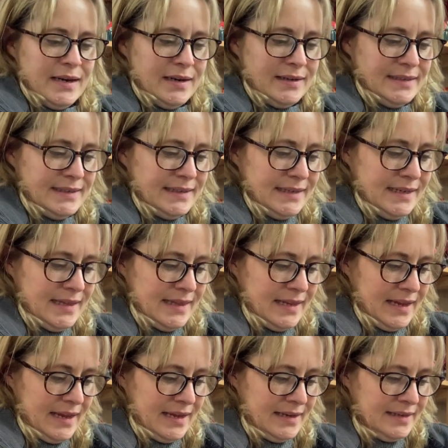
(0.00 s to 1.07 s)
nicely in
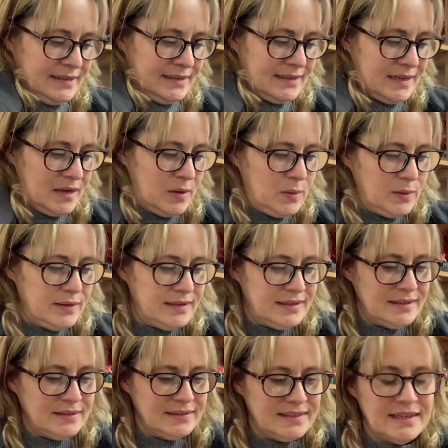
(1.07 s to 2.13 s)
there so it's
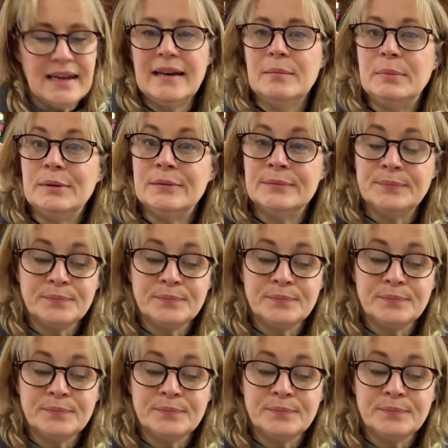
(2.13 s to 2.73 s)
still saleable